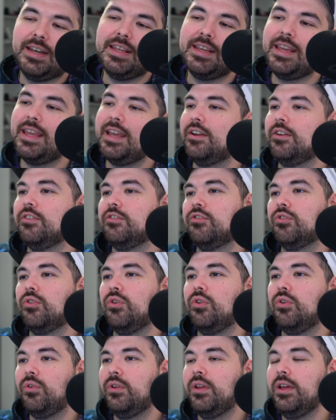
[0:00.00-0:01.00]
He can't
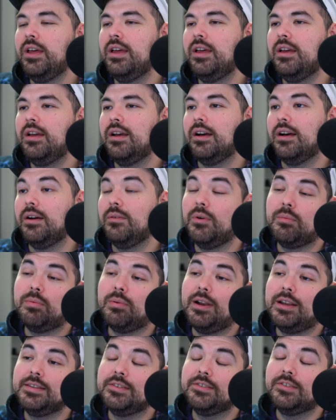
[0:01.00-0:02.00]
control what
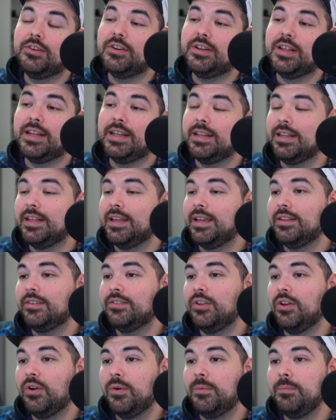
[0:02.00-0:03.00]
prices are day to day.
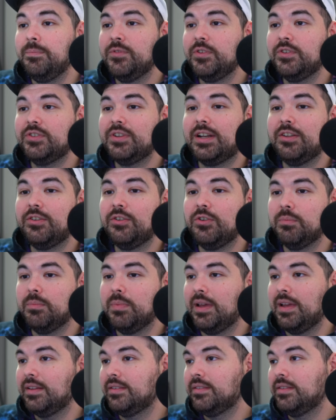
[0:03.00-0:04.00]
So you just got to do your
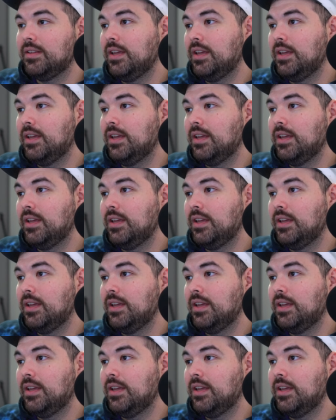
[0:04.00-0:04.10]
best.